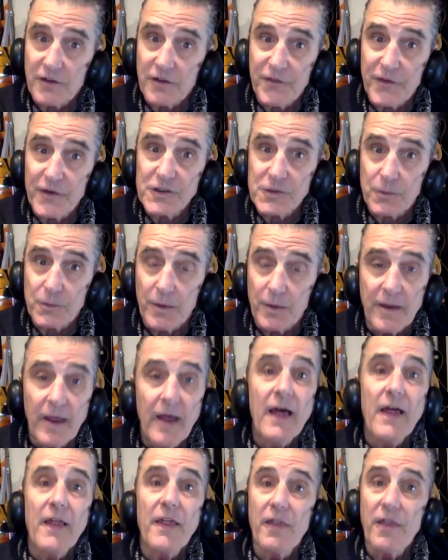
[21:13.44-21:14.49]
first one.
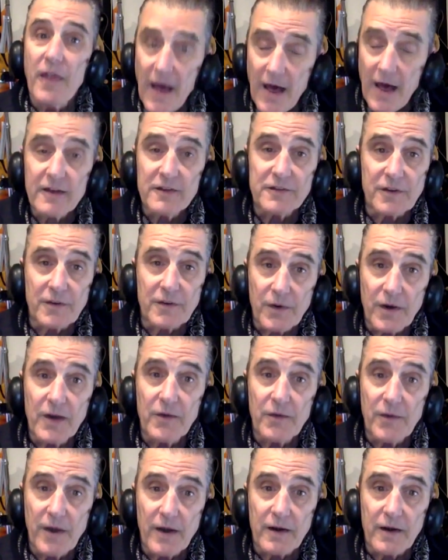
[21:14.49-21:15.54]
That is a great
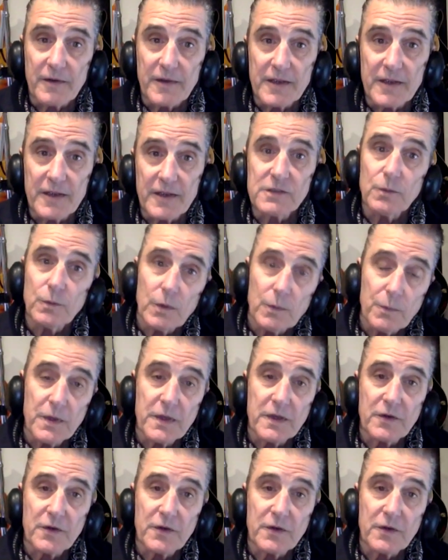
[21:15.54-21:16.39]
record. That's the one with